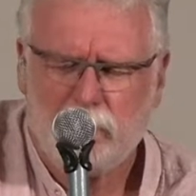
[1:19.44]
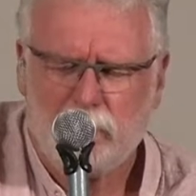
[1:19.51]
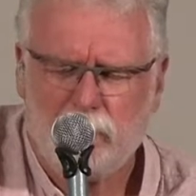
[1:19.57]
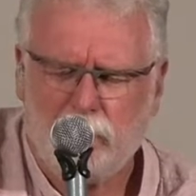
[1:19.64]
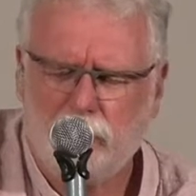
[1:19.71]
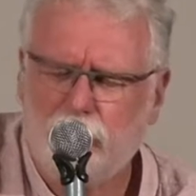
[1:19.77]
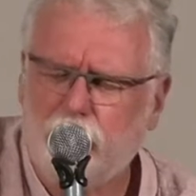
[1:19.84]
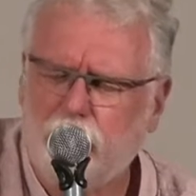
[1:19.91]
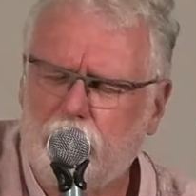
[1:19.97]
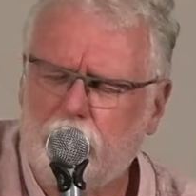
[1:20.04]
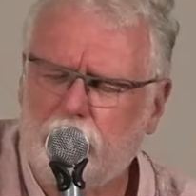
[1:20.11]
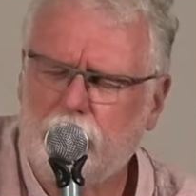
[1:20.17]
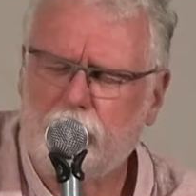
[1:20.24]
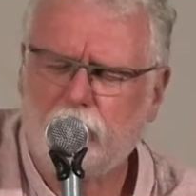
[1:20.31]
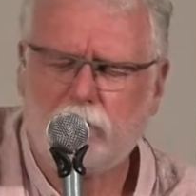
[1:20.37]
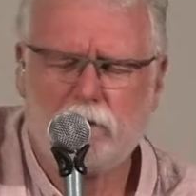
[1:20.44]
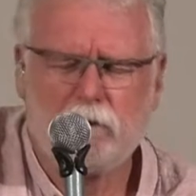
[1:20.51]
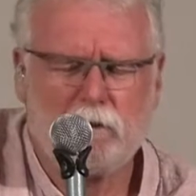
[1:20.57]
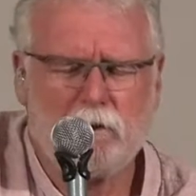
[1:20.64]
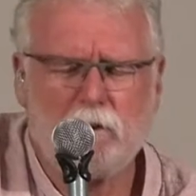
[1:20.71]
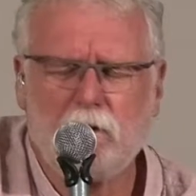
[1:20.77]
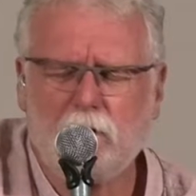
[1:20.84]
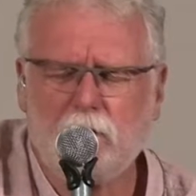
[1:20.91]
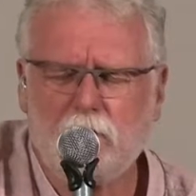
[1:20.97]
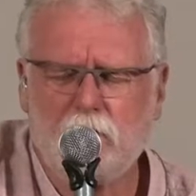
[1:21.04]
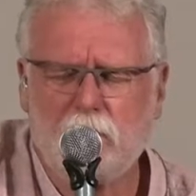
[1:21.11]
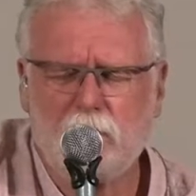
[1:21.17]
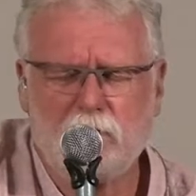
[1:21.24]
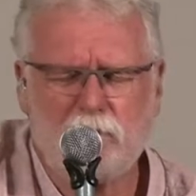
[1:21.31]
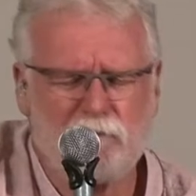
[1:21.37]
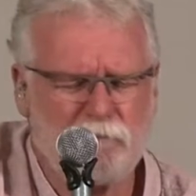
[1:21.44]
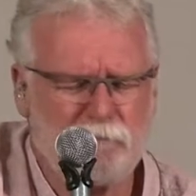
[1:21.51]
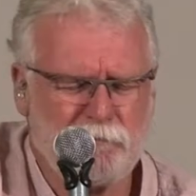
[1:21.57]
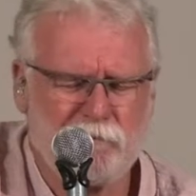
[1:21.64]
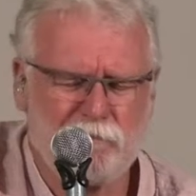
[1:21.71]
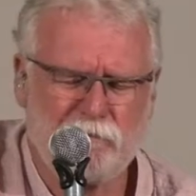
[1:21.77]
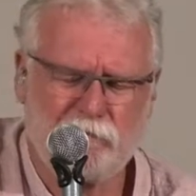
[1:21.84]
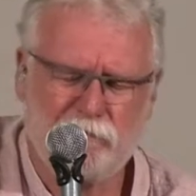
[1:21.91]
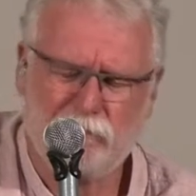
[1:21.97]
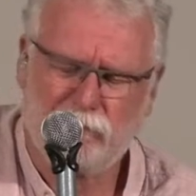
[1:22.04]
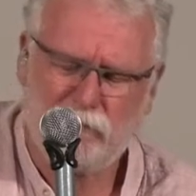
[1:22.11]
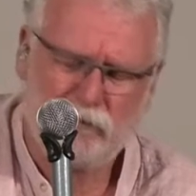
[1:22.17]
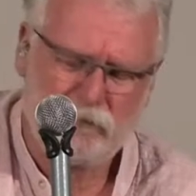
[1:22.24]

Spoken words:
You are the kindest person